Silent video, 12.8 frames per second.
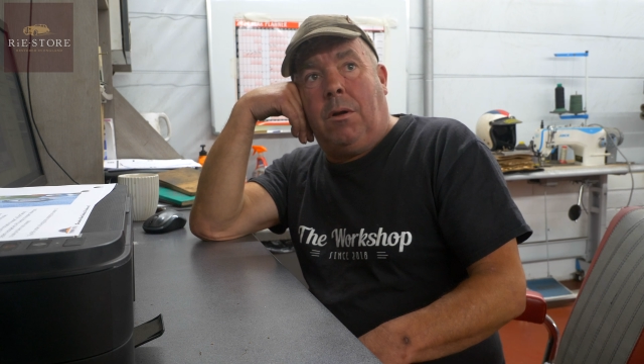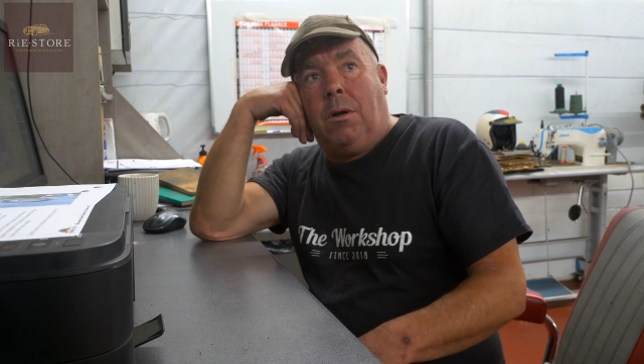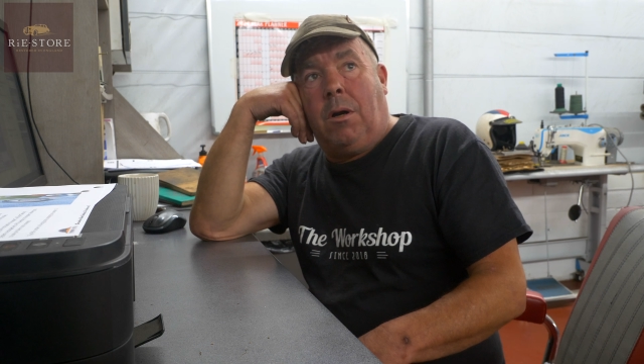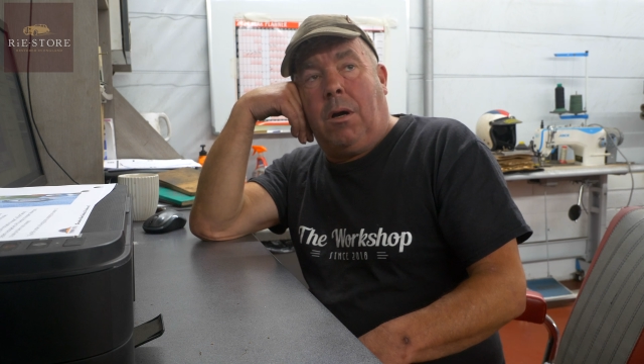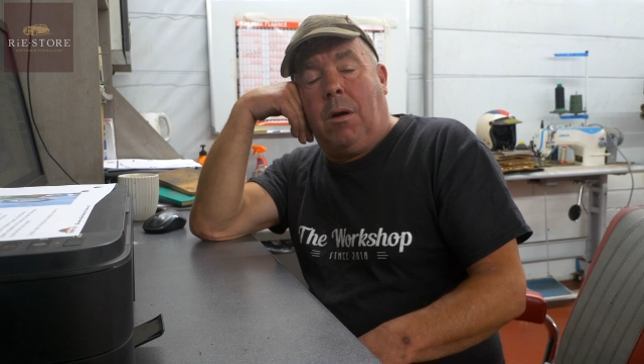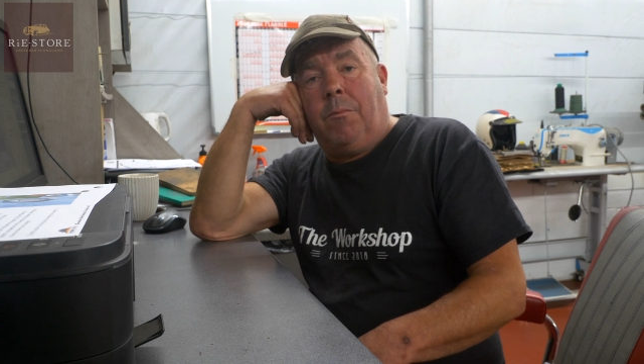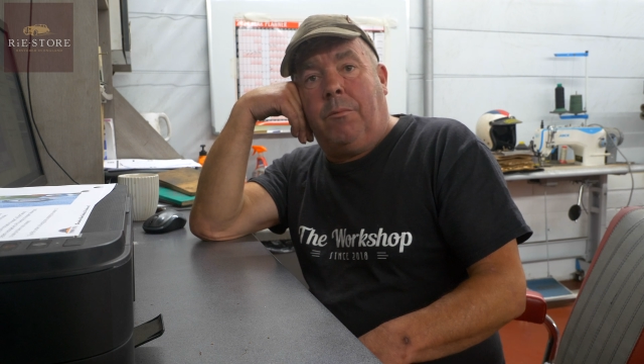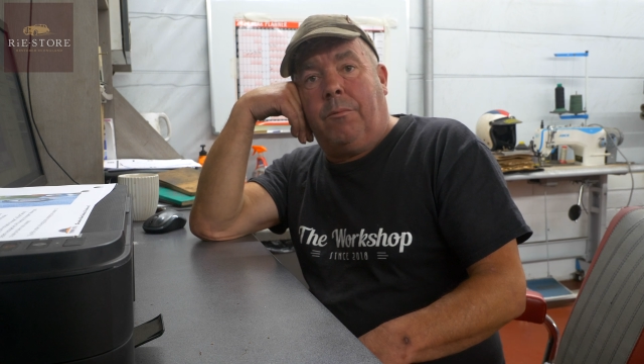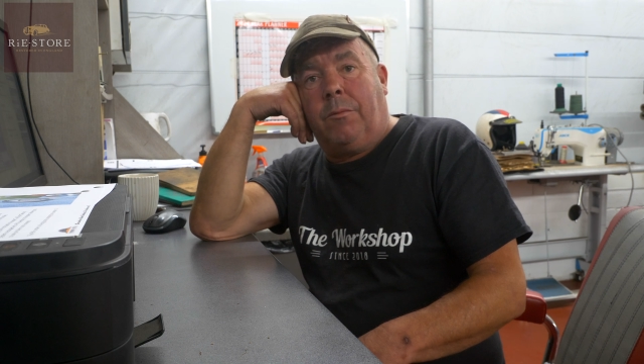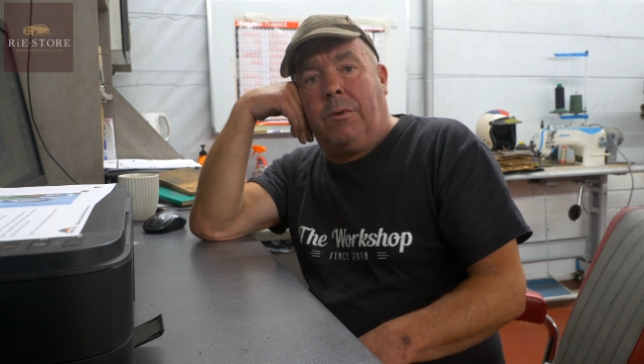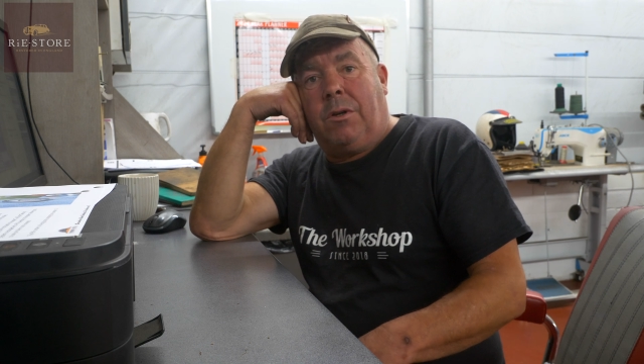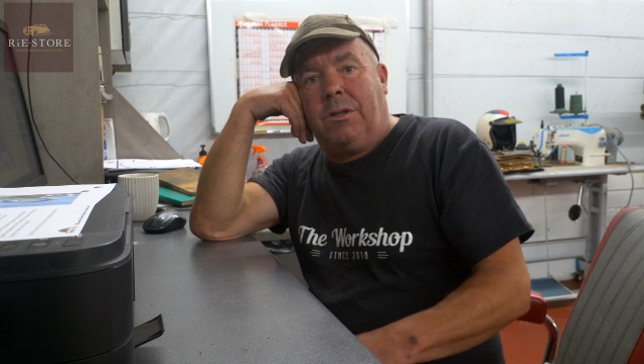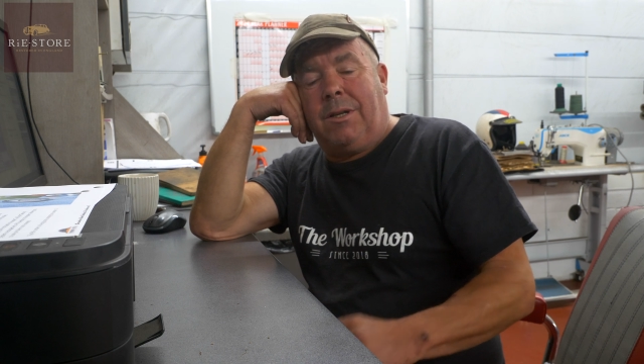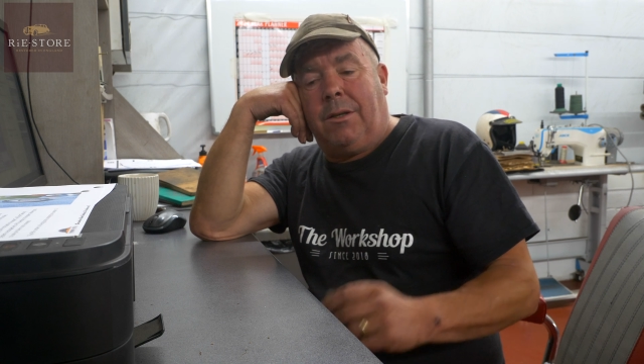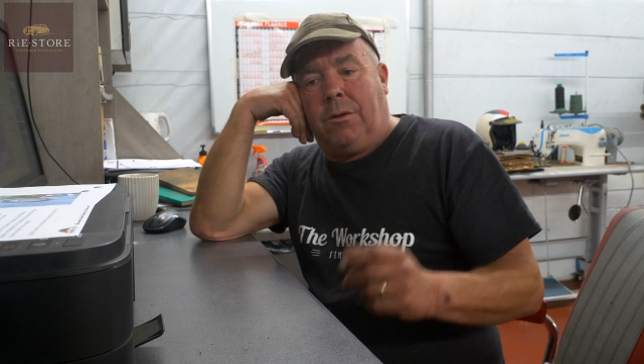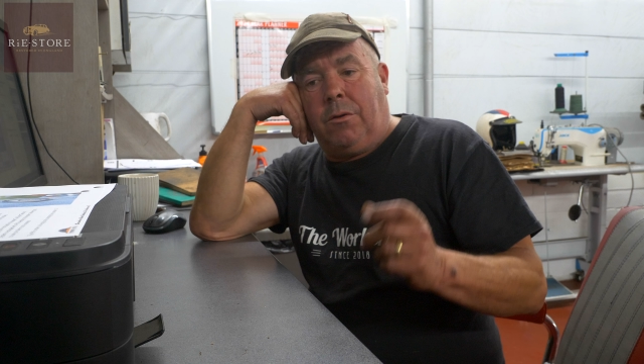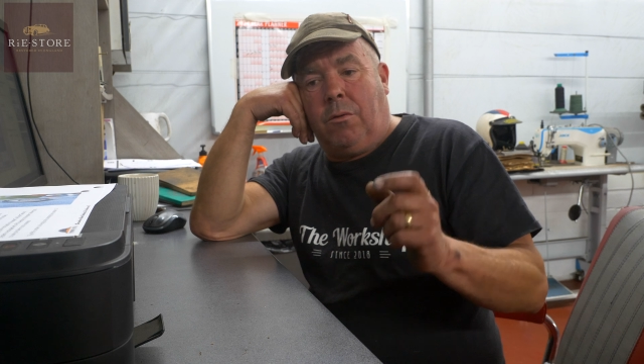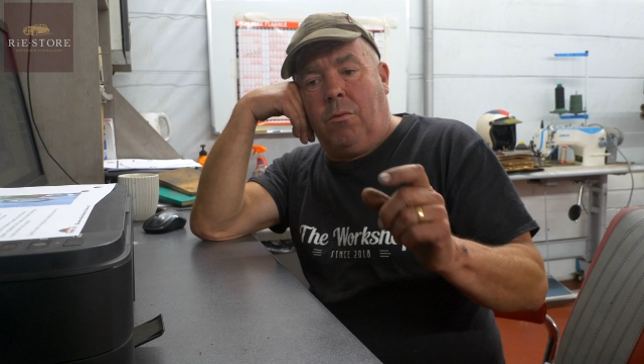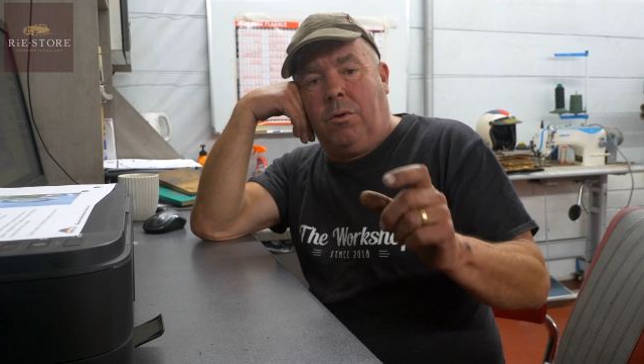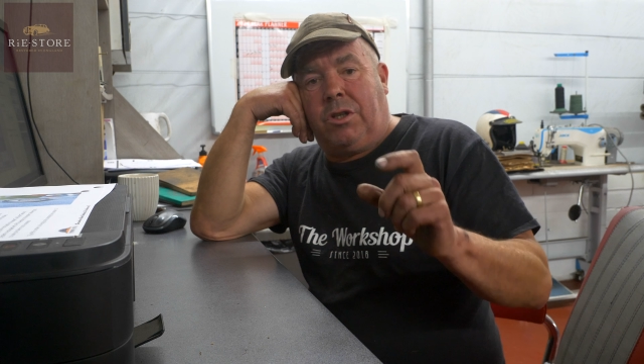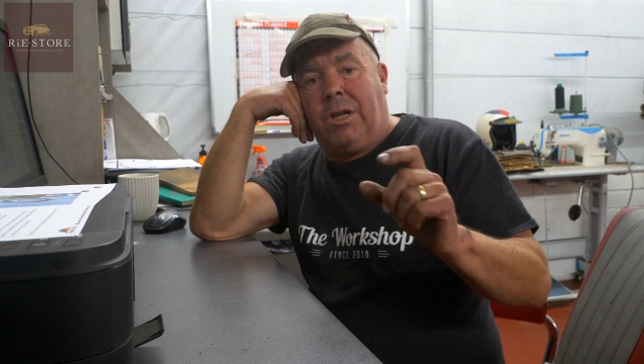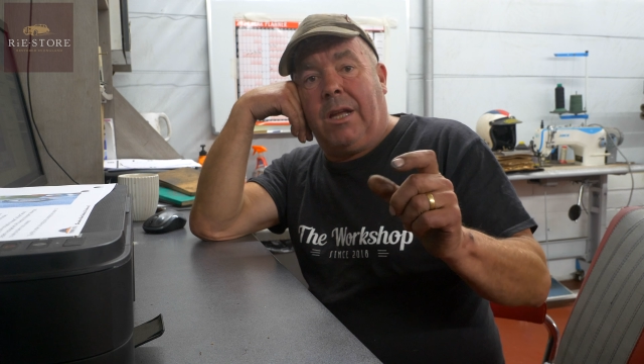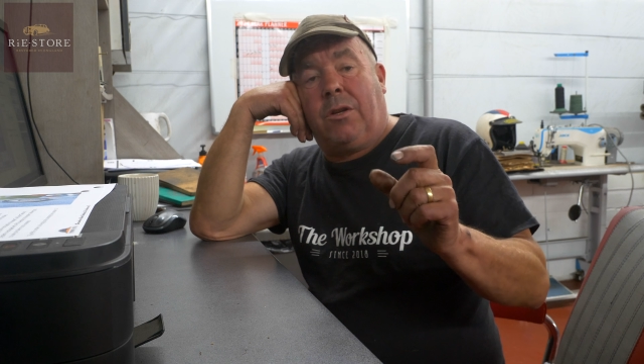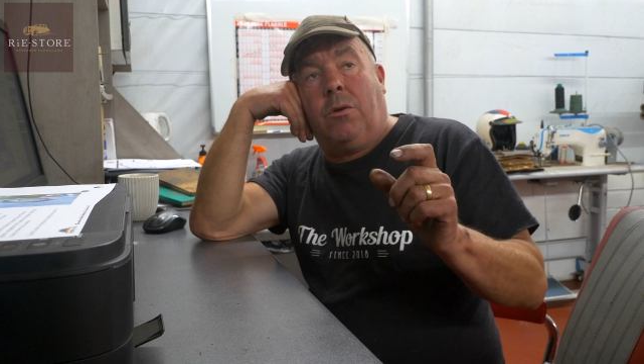Because they're all set